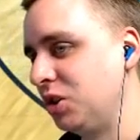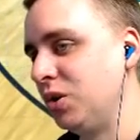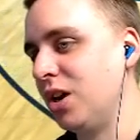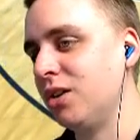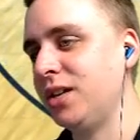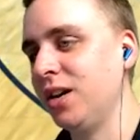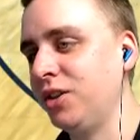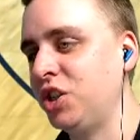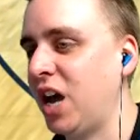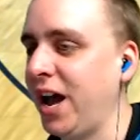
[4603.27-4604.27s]
2-year
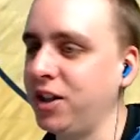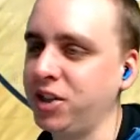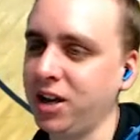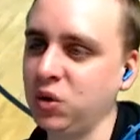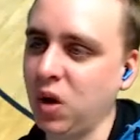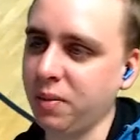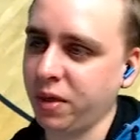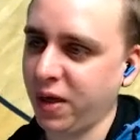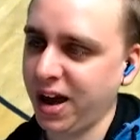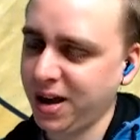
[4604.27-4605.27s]
deal, Giants, Antoine
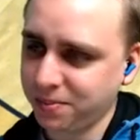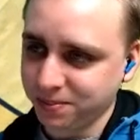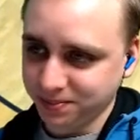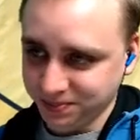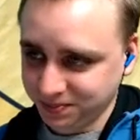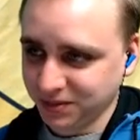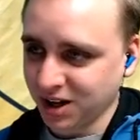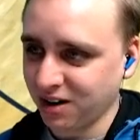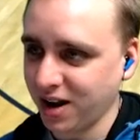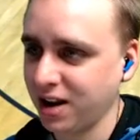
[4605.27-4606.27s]
Bethea.
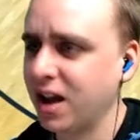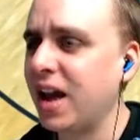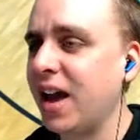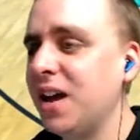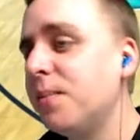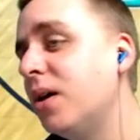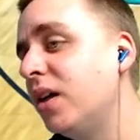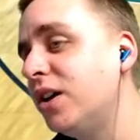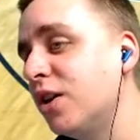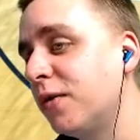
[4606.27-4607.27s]
All right. $8
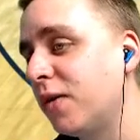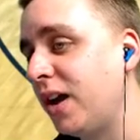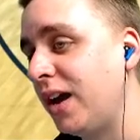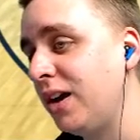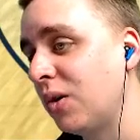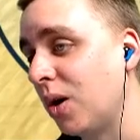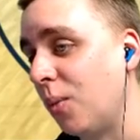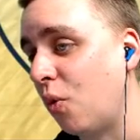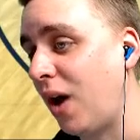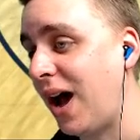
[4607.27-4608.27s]
million a year for
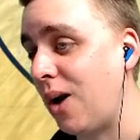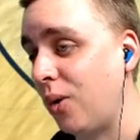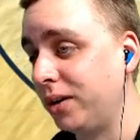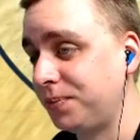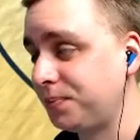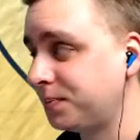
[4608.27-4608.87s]
Ingram. Wow.